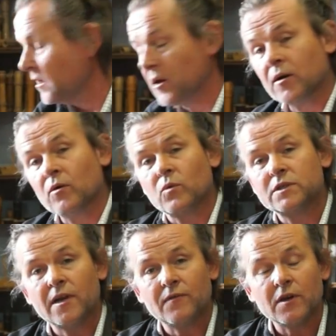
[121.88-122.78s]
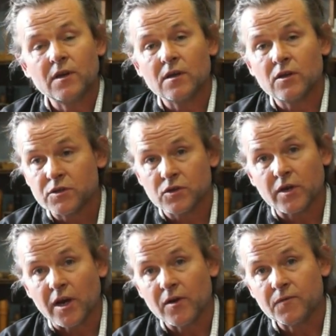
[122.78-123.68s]
Now, whichever you do
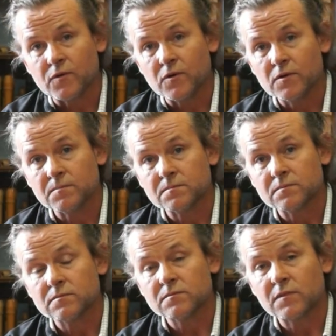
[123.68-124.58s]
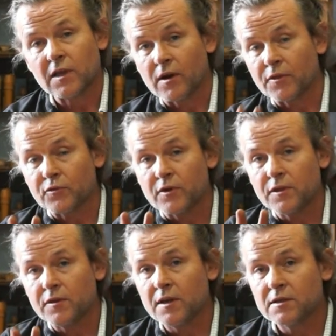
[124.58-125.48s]
go for, there are 3
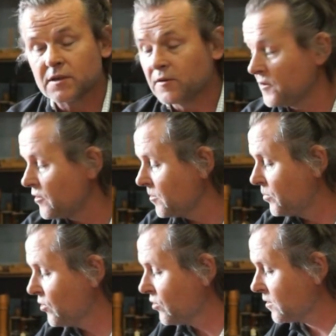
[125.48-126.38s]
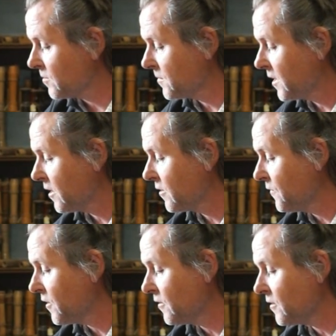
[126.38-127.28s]
things that are very important. Now,
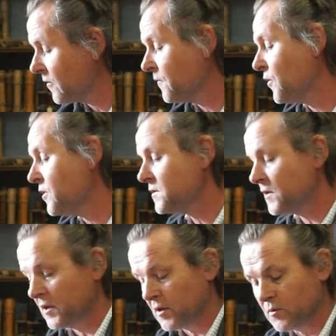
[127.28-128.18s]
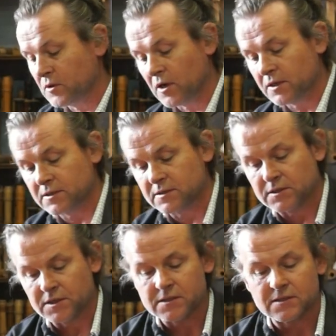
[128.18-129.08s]
the first thing I would like to
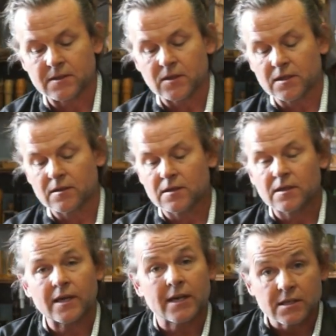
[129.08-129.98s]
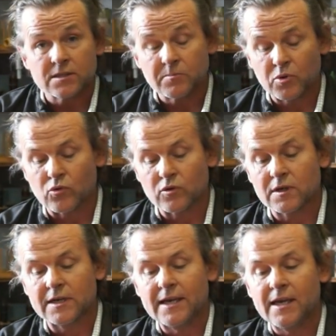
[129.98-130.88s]
suggest that is
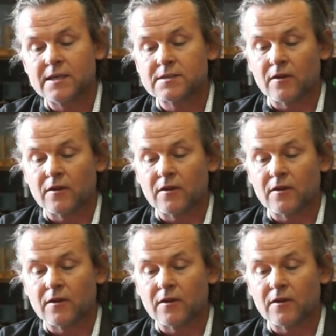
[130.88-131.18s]
important is